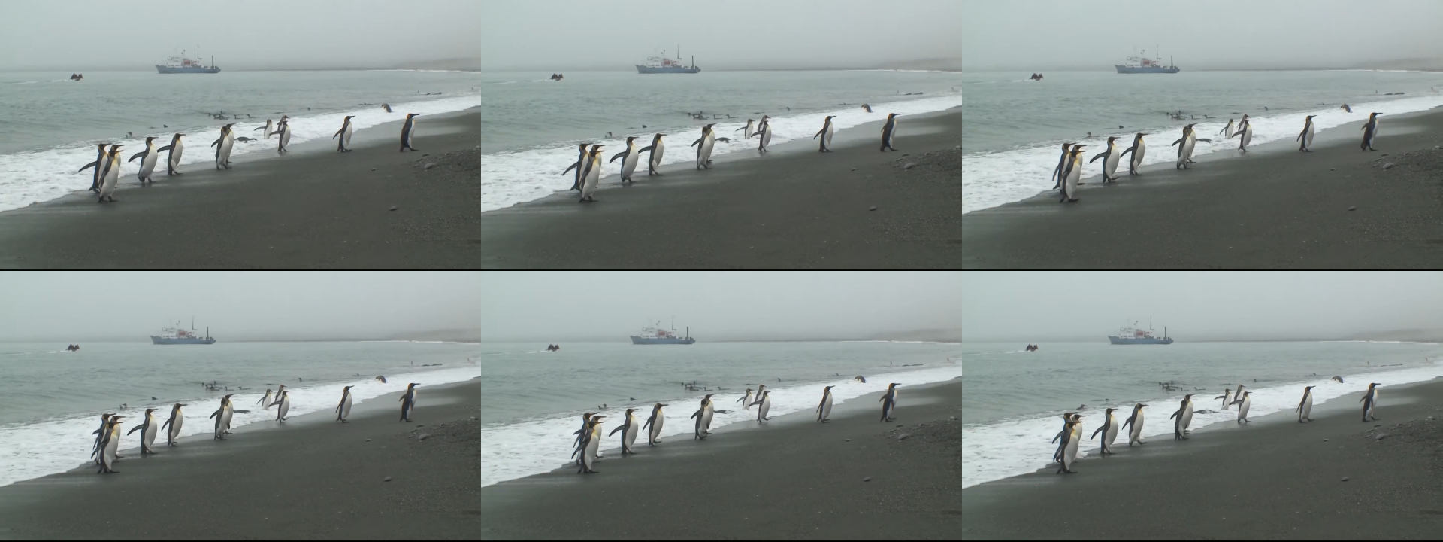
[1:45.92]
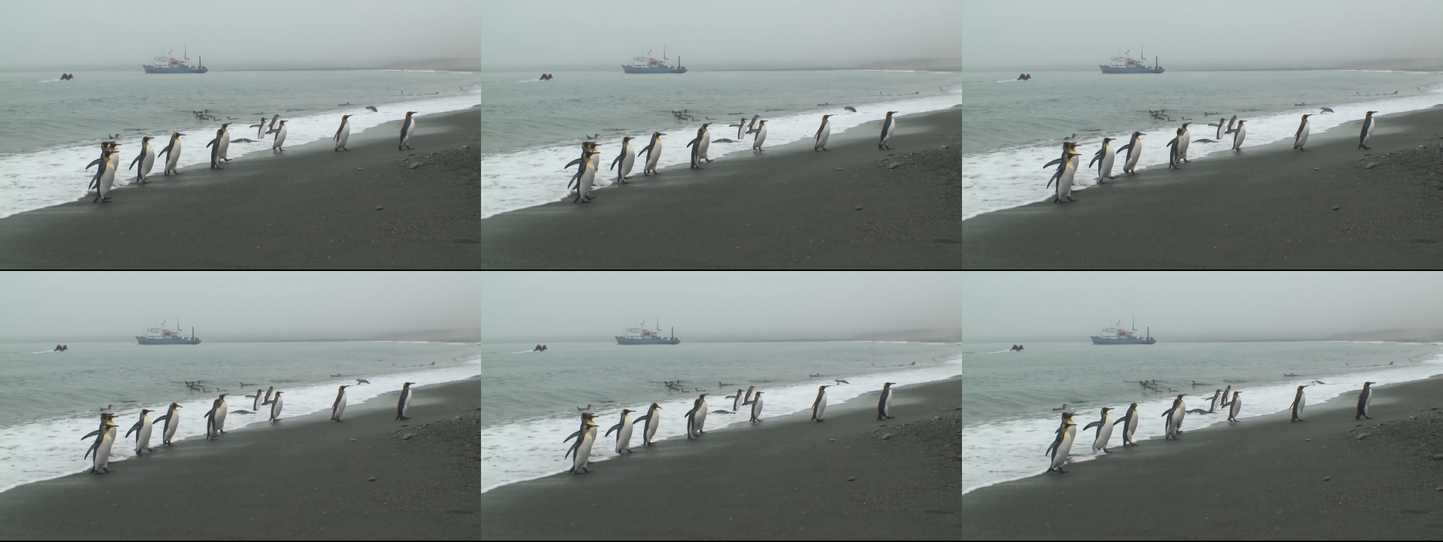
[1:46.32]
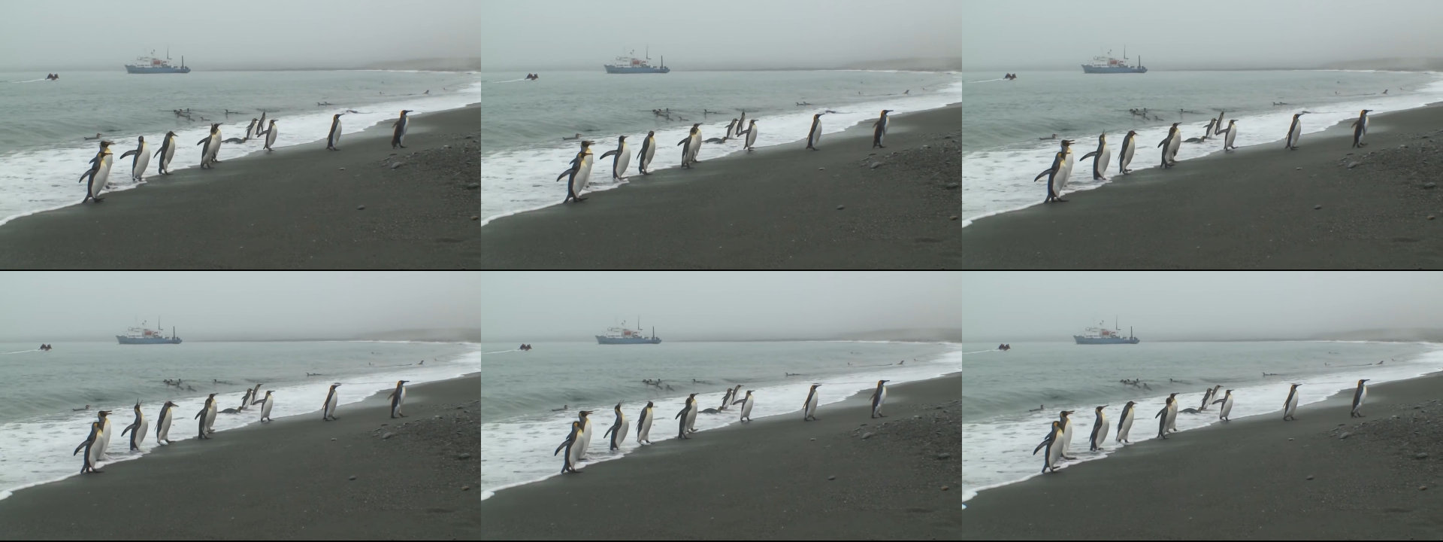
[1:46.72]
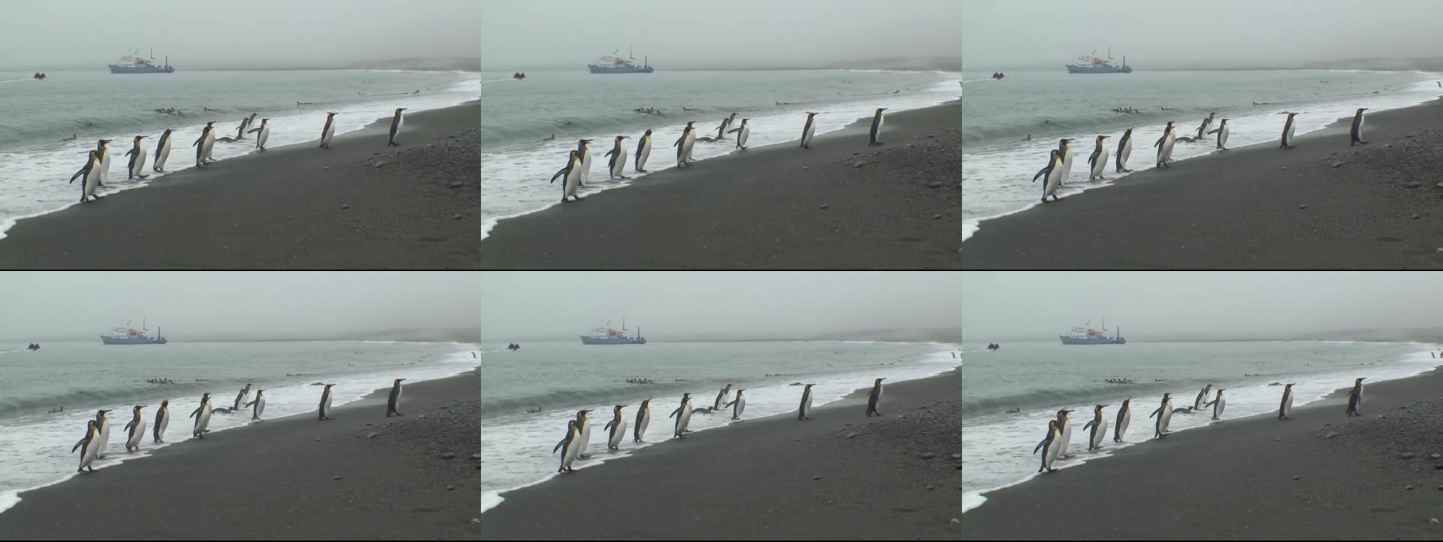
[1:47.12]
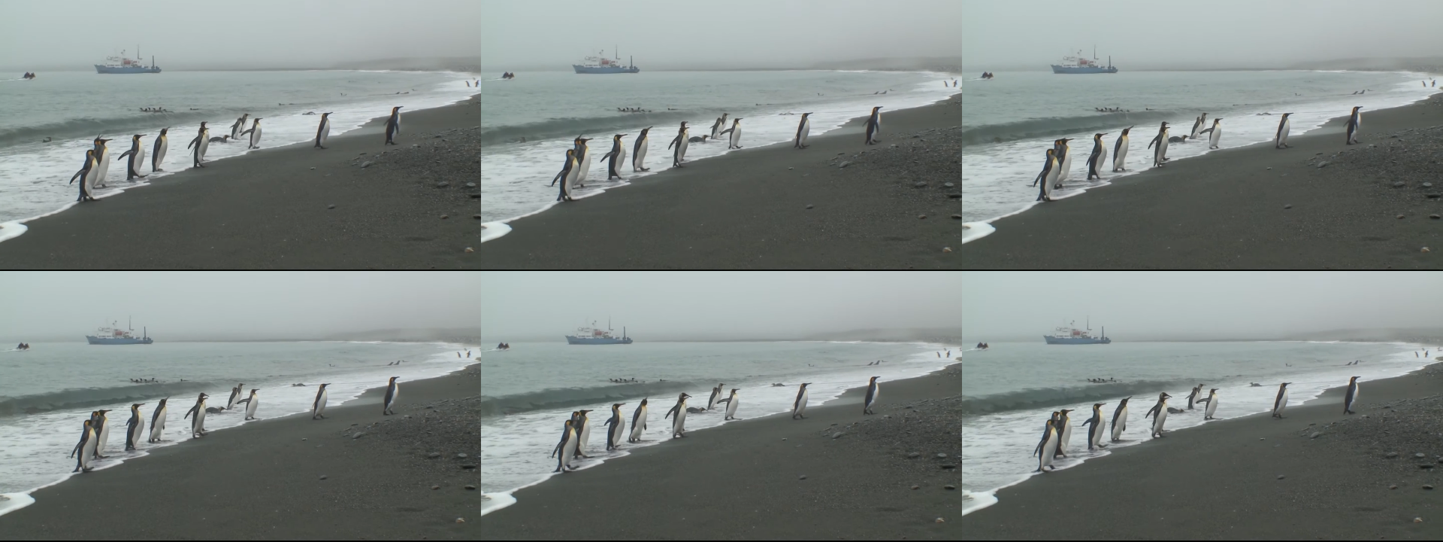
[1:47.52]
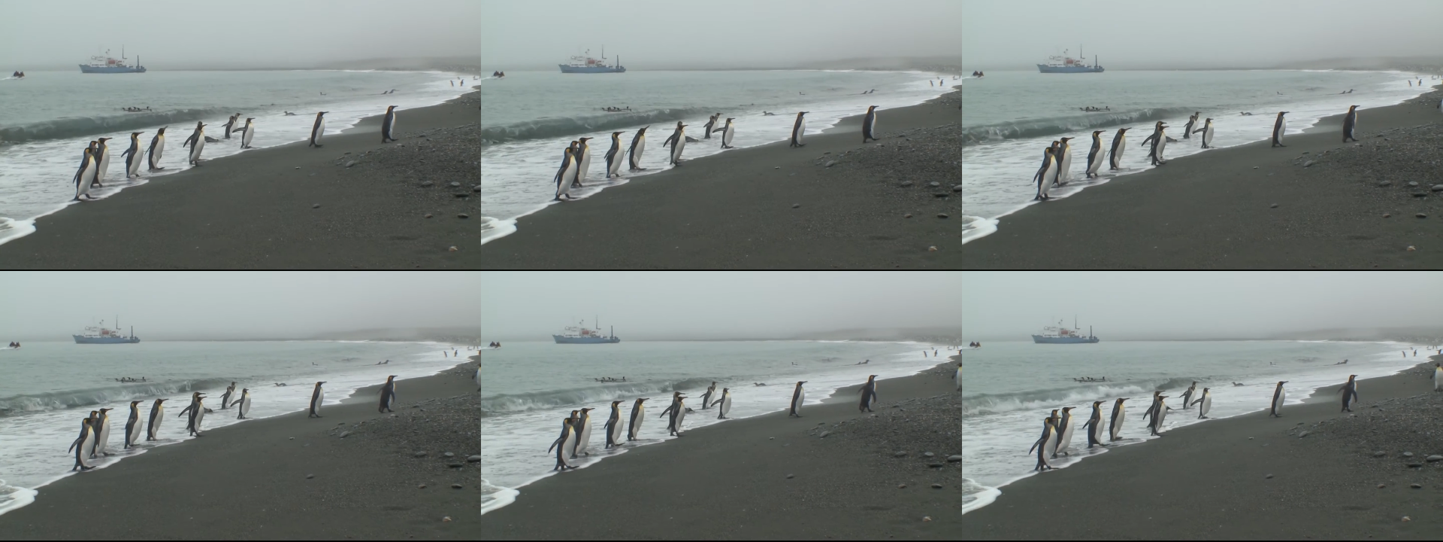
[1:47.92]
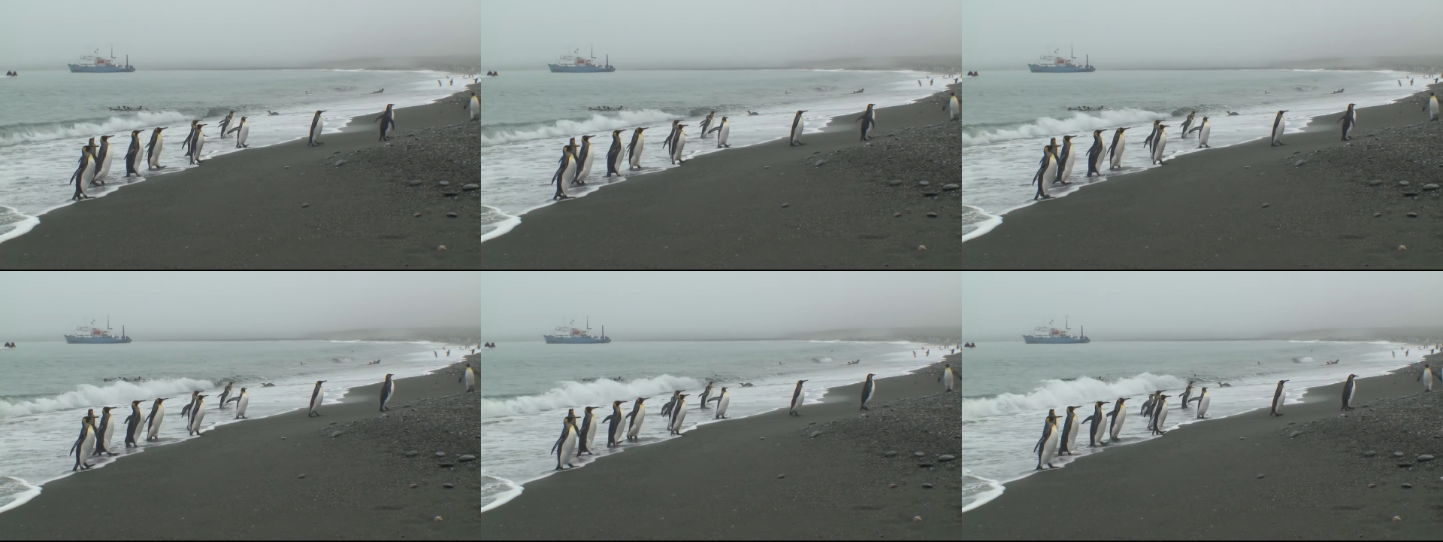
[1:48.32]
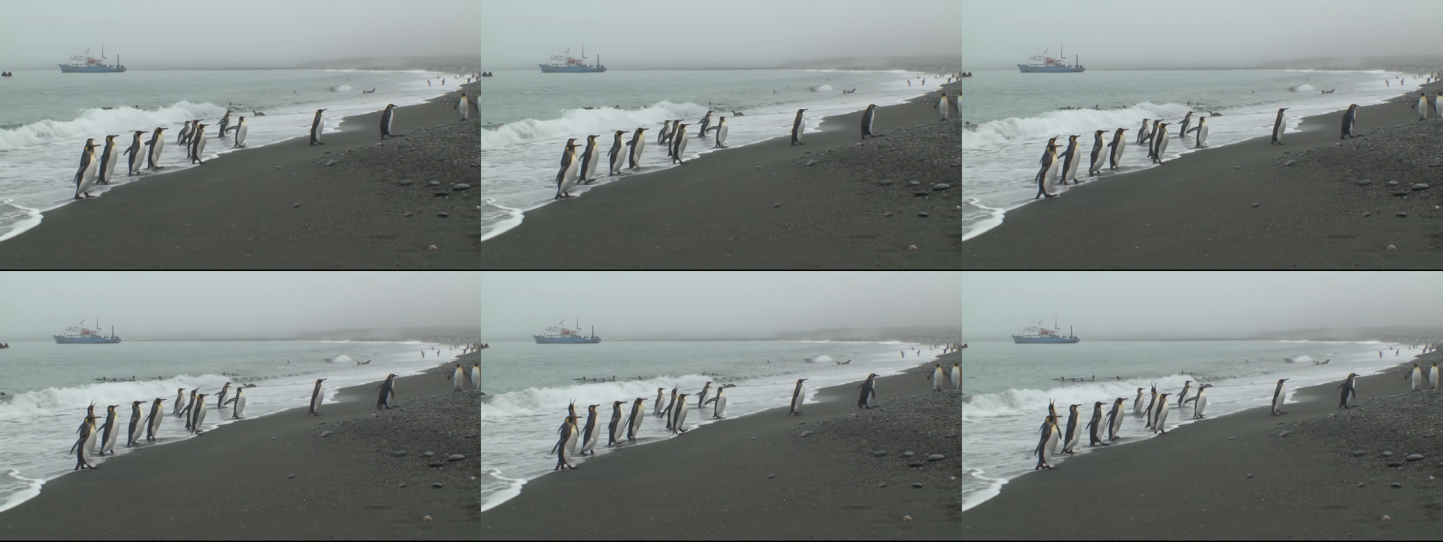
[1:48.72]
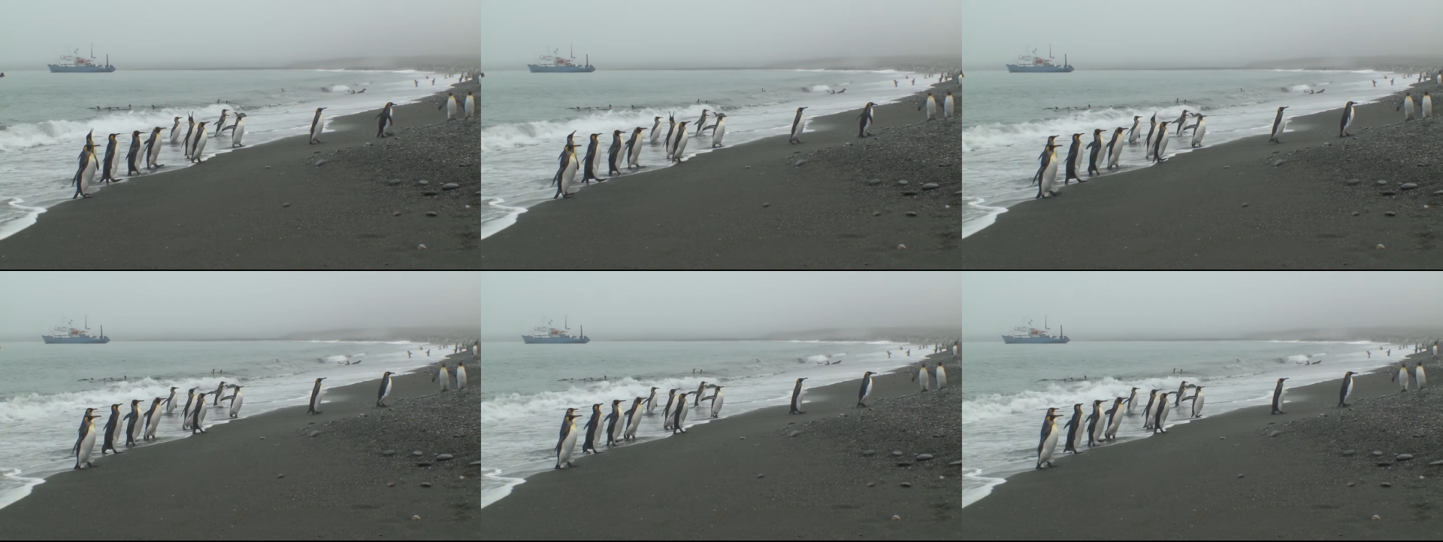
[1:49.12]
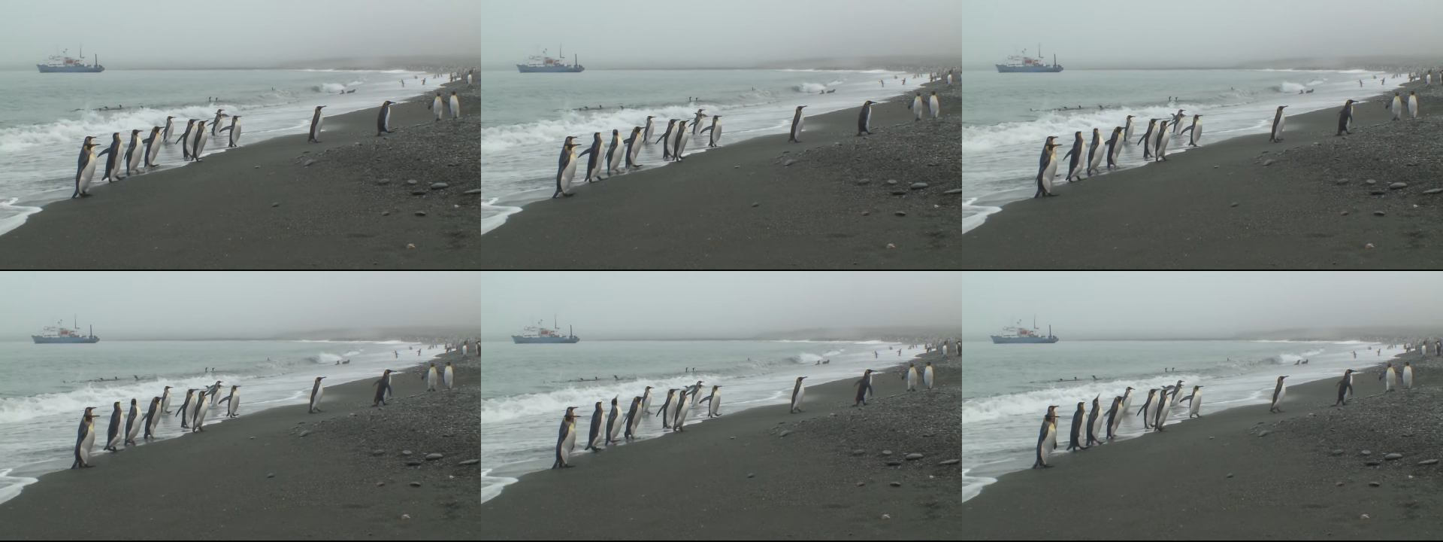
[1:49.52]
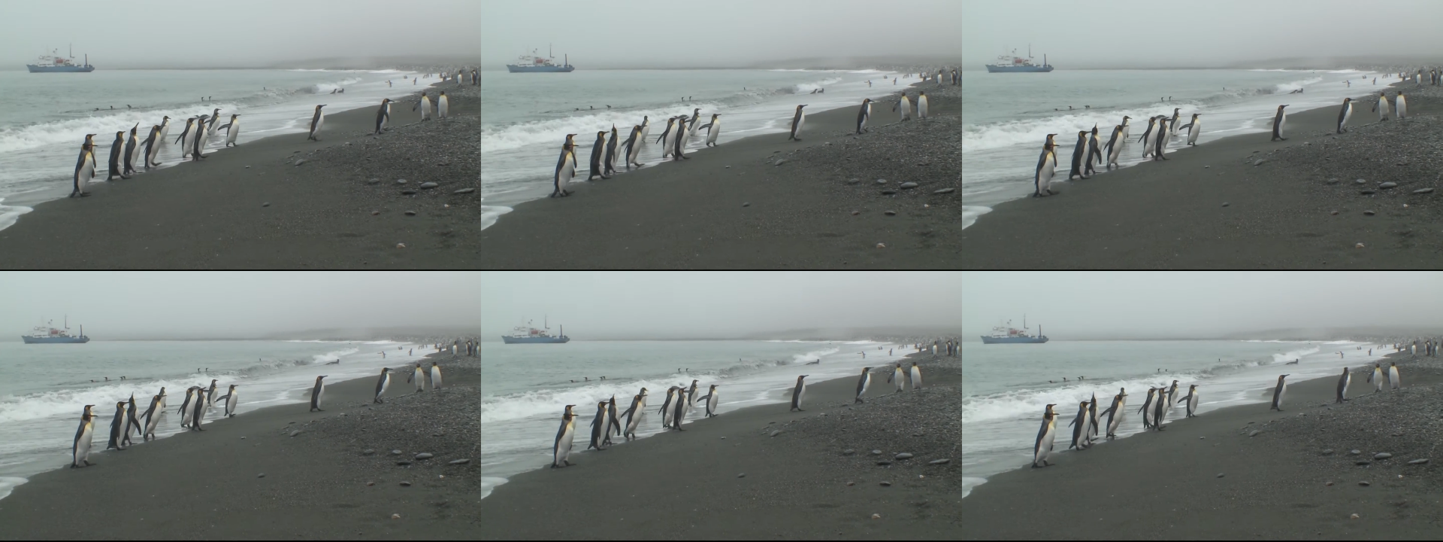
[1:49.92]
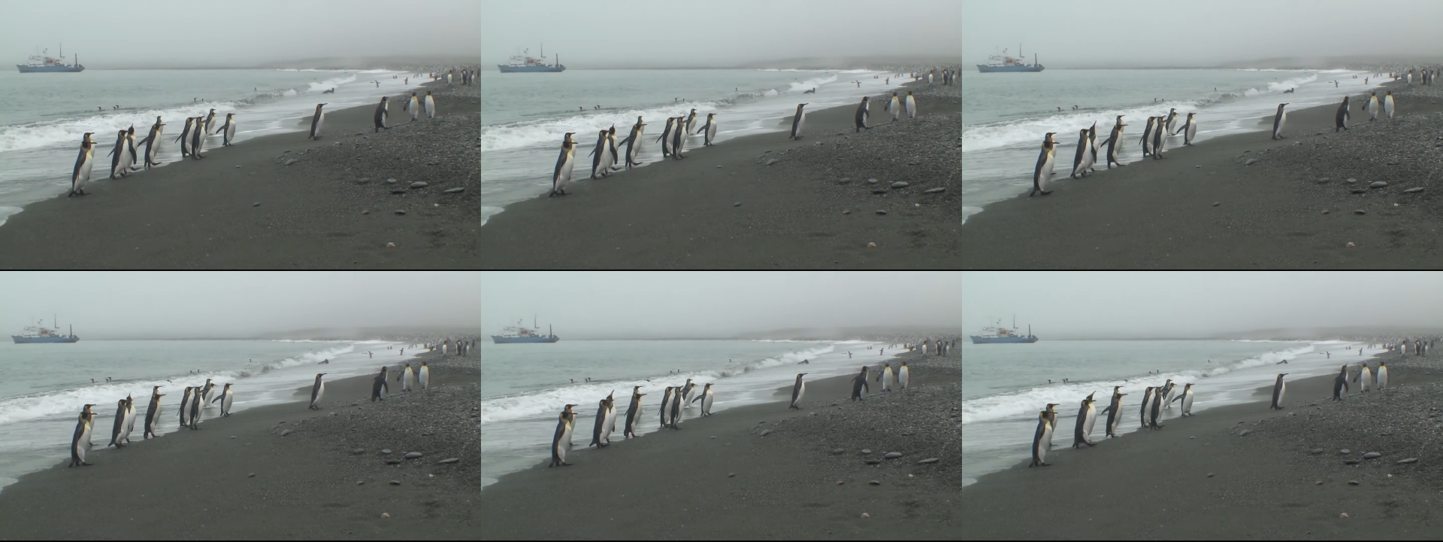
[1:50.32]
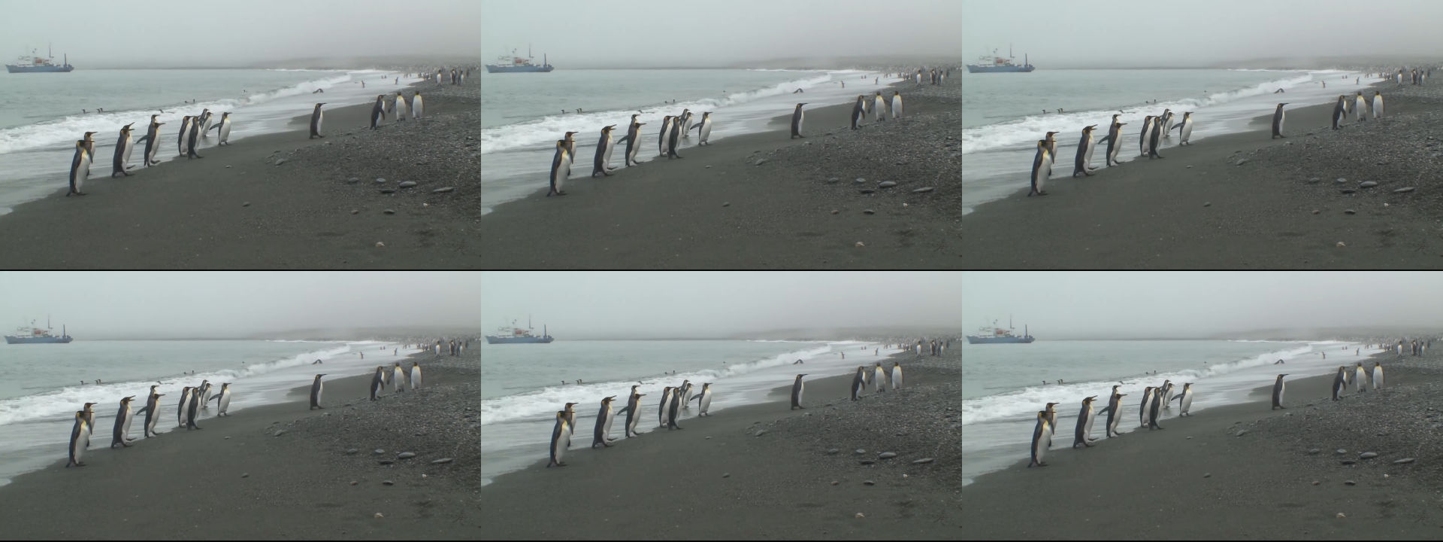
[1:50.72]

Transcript: Nobody's mouth can be seen.